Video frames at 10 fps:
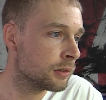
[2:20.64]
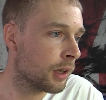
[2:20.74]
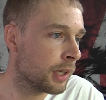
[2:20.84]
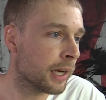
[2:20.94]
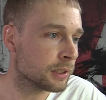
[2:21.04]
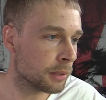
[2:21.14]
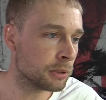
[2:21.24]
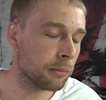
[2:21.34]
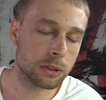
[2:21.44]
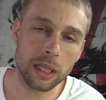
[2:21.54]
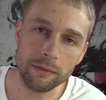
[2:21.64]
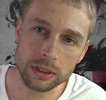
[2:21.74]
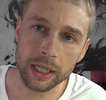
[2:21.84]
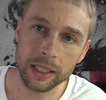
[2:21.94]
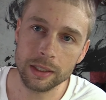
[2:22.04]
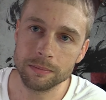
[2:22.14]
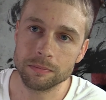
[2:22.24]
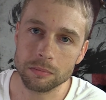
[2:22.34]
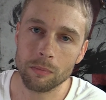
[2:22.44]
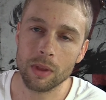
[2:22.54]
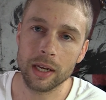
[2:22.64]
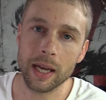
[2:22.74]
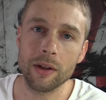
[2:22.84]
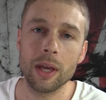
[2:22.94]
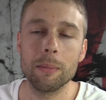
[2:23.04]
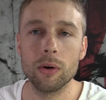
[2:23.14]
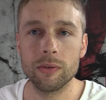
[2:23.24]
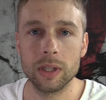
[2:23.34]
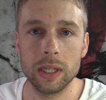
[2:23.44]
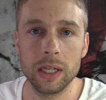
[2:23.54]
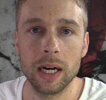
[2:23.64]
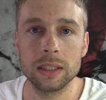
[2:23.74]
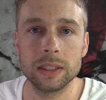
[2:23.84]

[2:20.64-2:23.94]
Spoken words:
Yeah, September 17th. And now they're moving the